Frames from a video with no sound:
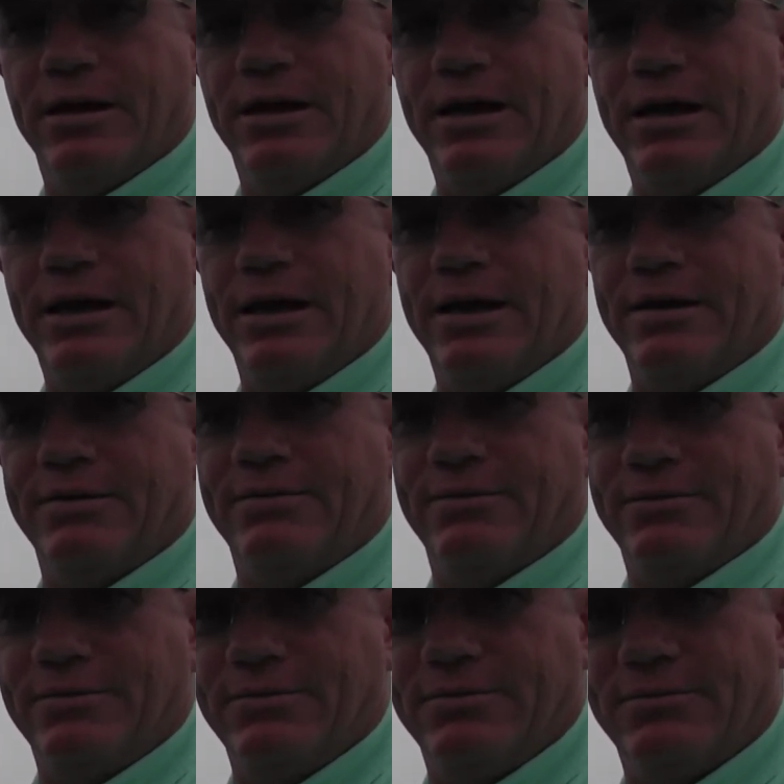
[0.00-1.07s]
and
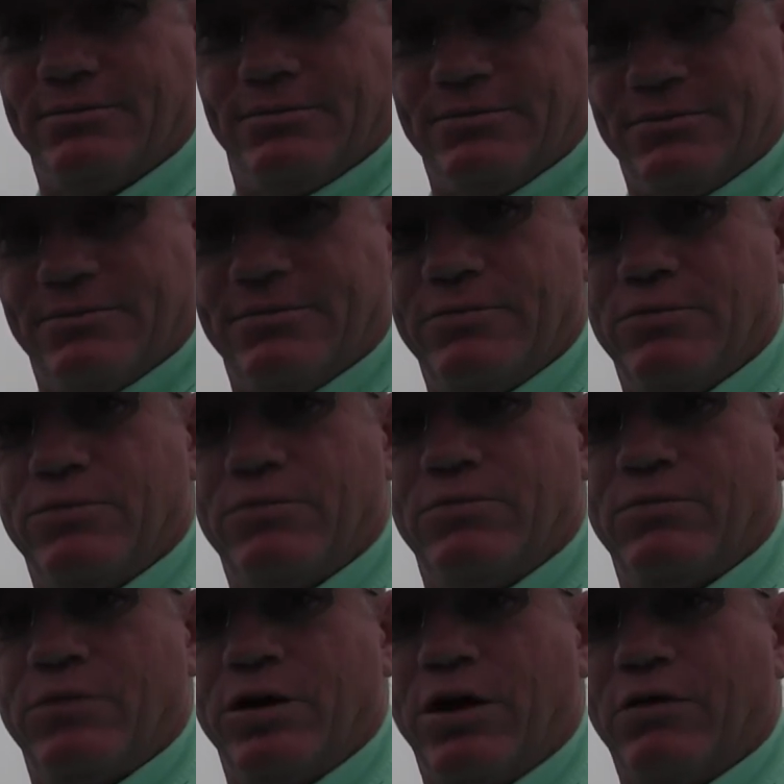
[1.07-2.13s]

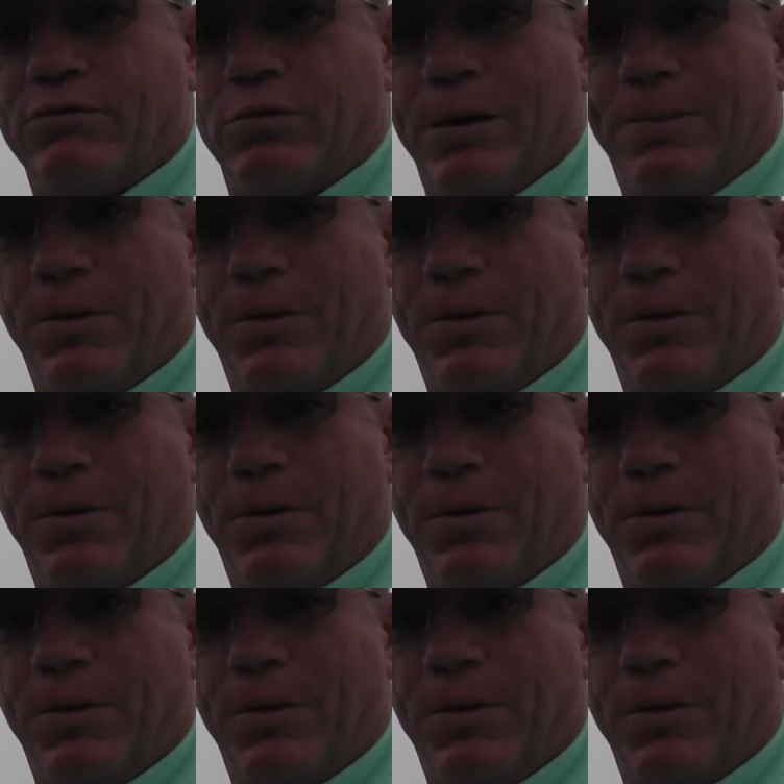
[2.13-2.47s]
we